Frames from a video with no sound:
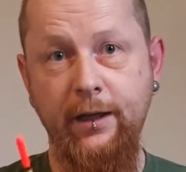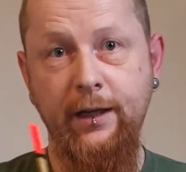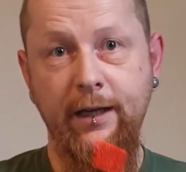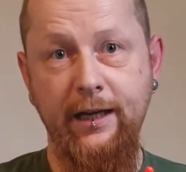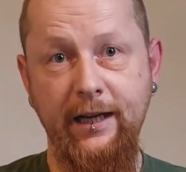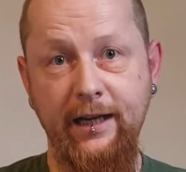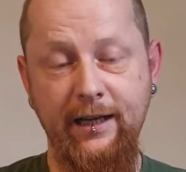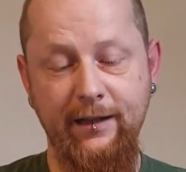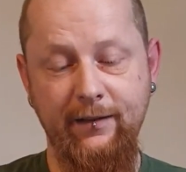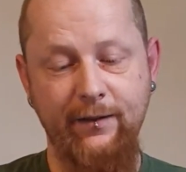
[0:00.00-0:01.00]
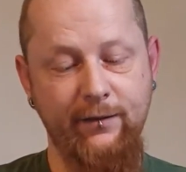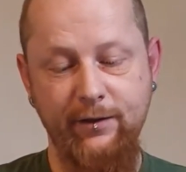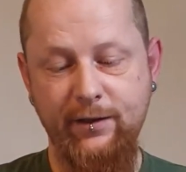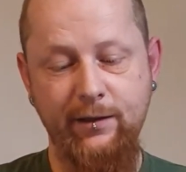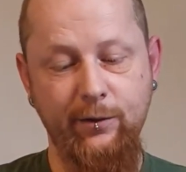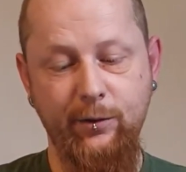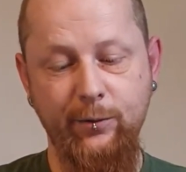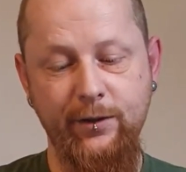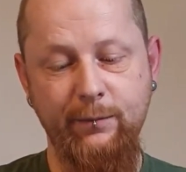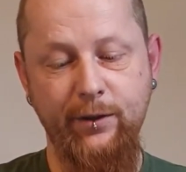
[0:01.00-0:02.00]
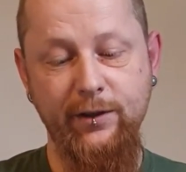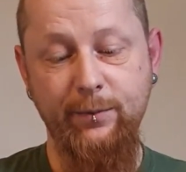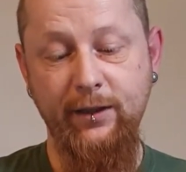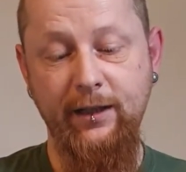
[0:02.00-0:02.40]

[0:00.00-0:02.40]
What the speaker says: there is always the possibility